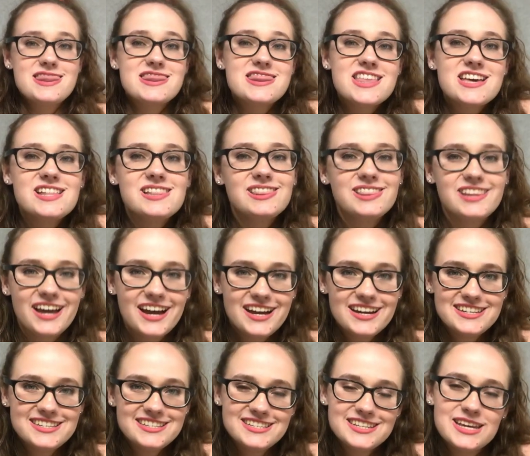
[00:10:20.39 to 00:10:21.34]
The
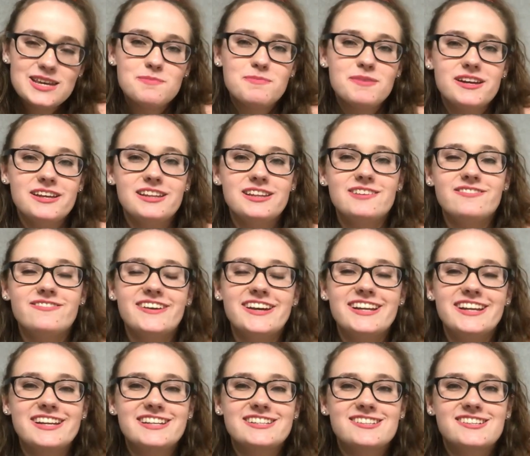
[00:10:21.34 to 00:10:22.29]
last tip in the
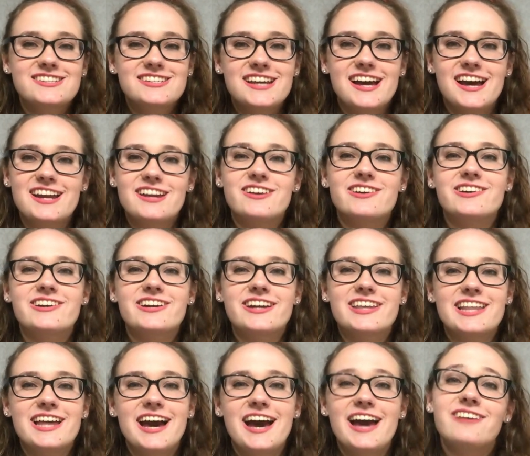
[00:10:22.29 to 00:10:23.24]
financials category
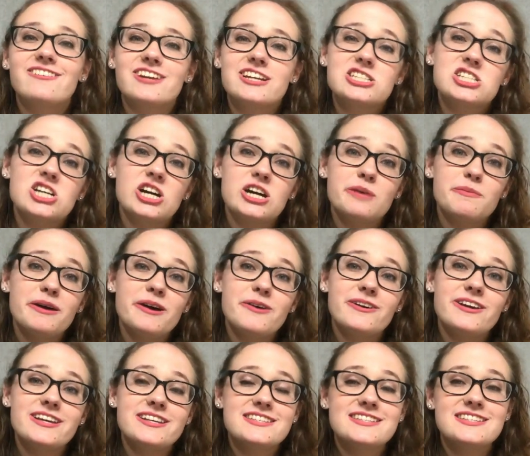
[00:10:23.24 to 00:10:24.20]
that I want to talk
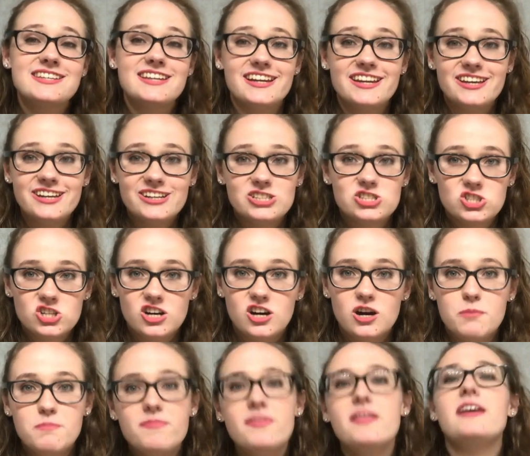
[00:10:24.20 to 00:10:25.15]
about is getting a
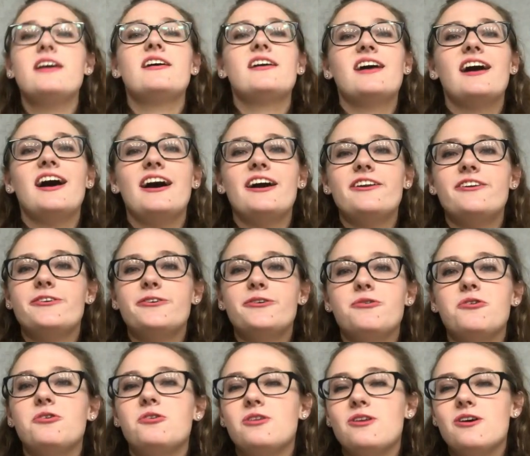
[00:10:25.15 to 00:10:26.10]
job. I know
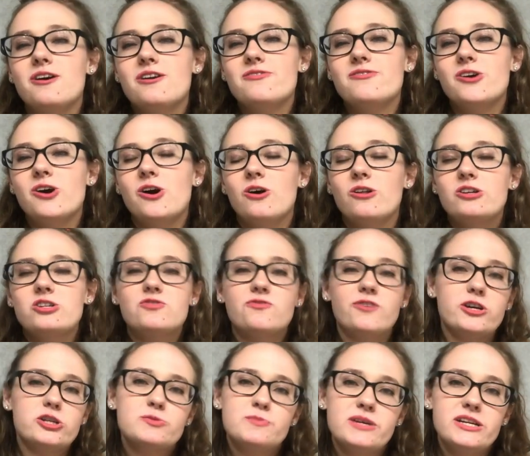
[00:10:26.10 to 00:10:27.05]
a lot of college
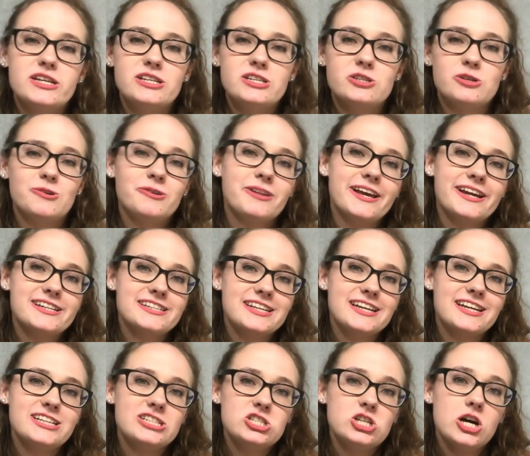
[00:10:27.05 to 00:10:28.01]
freshmen don't like to
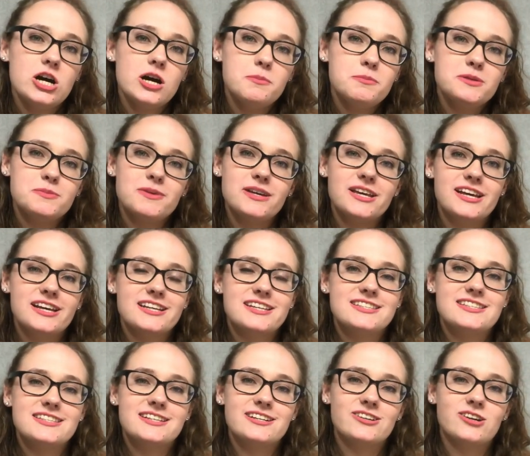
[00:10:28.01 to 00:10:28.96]
get jobs
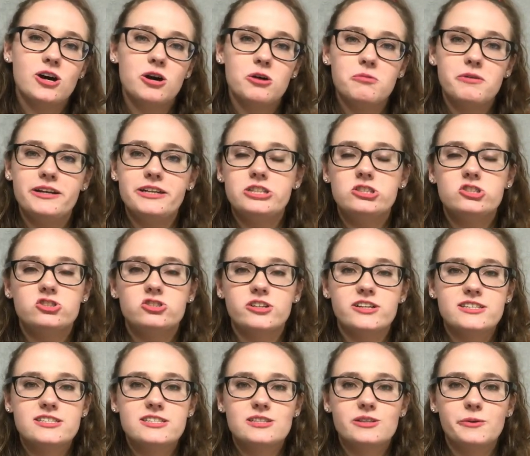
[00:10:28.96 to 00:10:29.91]
because they're already
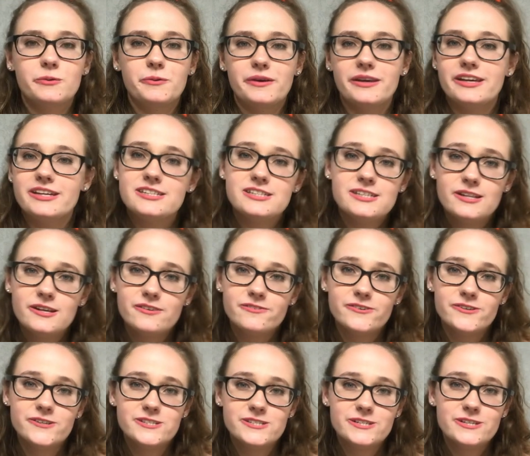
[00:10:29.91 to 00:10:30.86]
stressed going into their
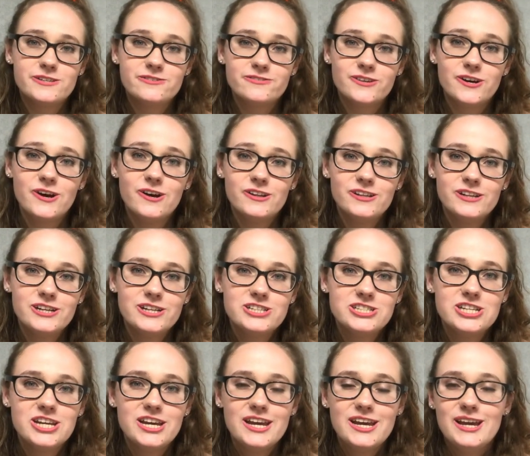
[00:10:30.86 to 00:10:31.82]
first year of college,
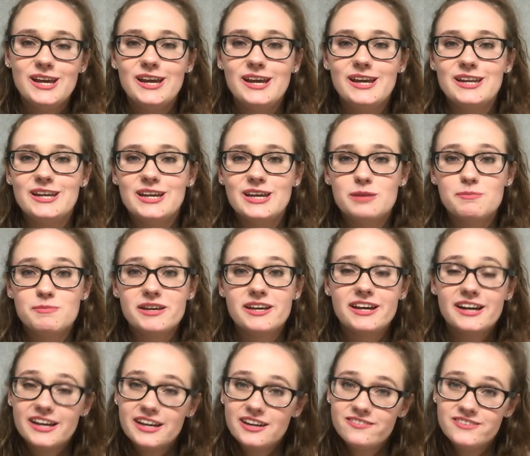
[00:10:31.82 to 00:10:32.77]
and it can be
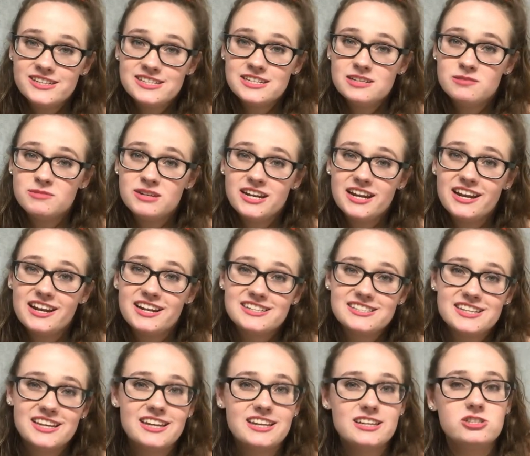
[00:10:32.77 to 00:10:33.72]
kind of intimidating
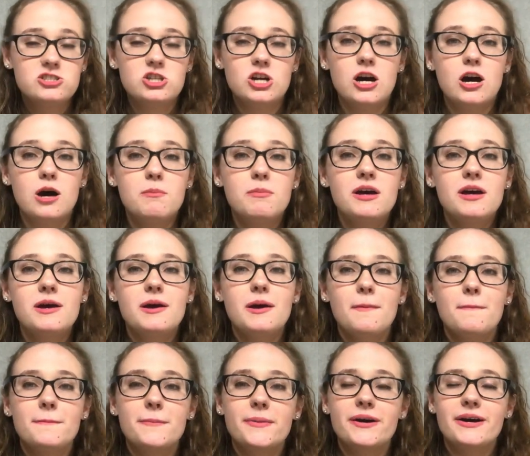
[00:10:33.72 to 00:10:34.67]
to get a job,
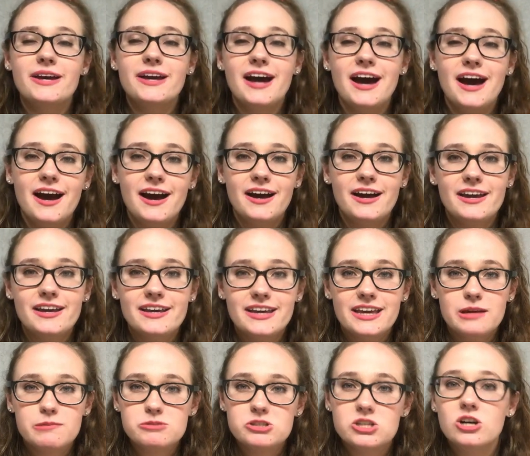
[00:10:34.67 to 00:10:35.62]
but I
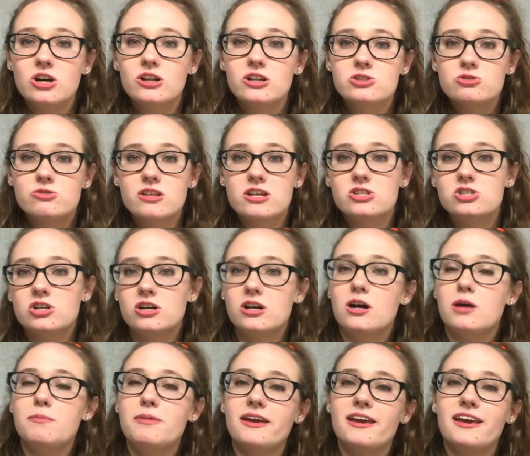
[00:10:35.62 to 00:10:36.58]
came to college with a
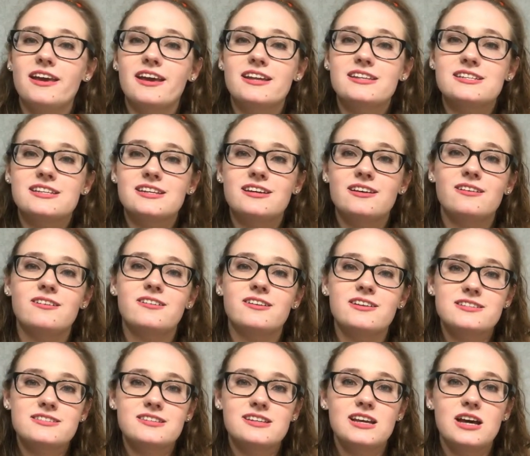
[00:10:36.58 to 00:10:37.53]
job and it
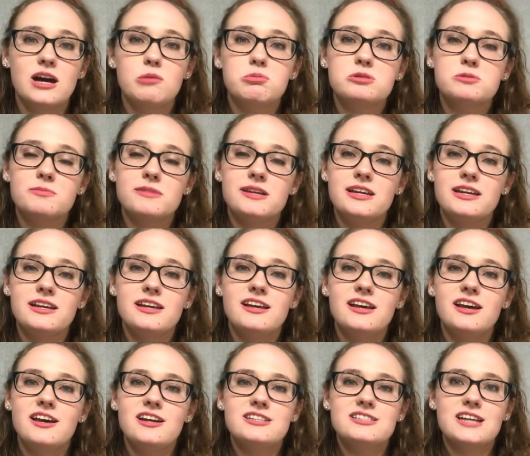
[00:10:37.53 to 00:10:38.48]
honestly helped me
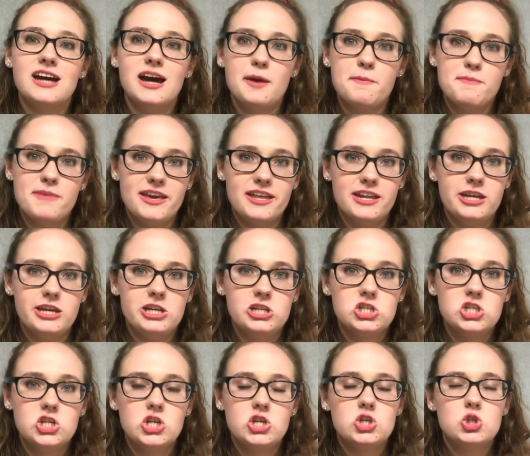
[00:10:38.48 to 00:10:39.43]
time manage
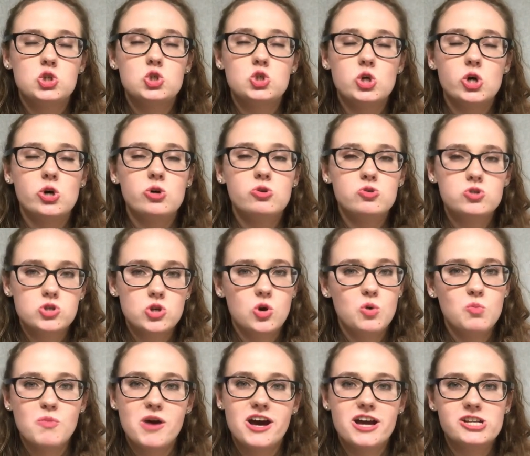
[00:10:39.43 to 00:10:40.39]
so
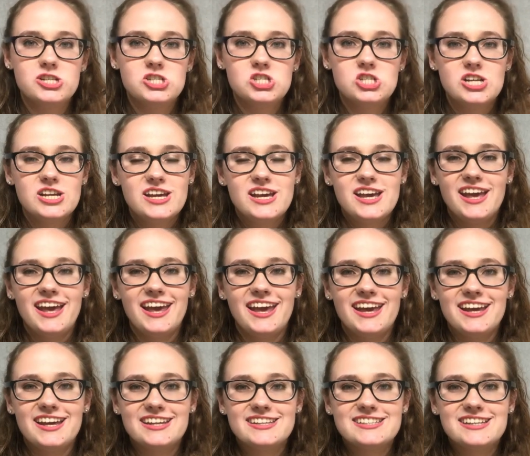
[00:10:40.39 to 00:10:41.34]
much,
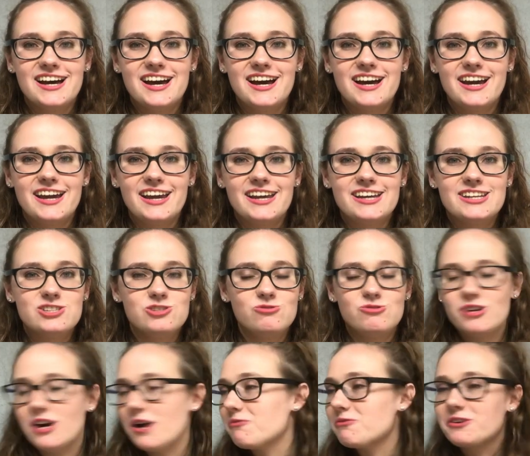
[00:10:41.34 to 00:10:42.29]
and I do
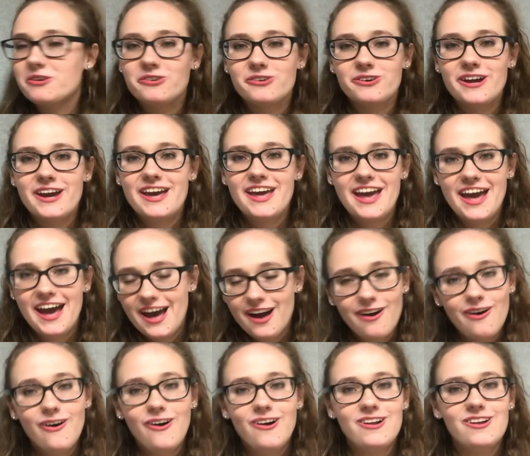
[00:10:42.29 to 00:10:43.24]
not regret
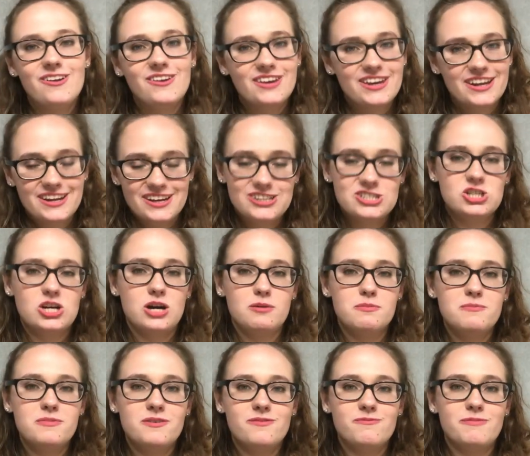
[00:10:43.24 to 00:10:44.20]
at all getting a
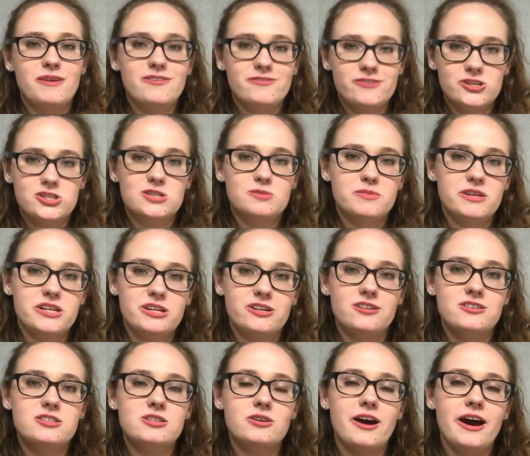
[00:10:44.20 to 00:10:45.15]
job my freshman year,
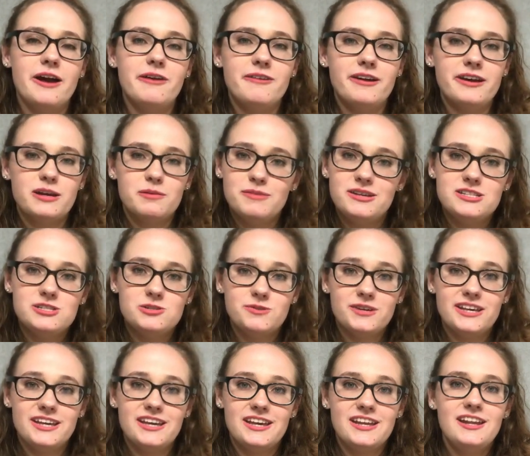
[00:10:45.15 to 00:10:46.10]
so I recommend
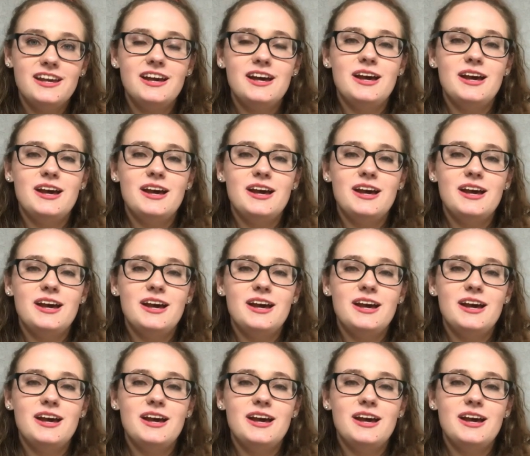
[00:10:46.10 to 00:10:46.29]
doing it.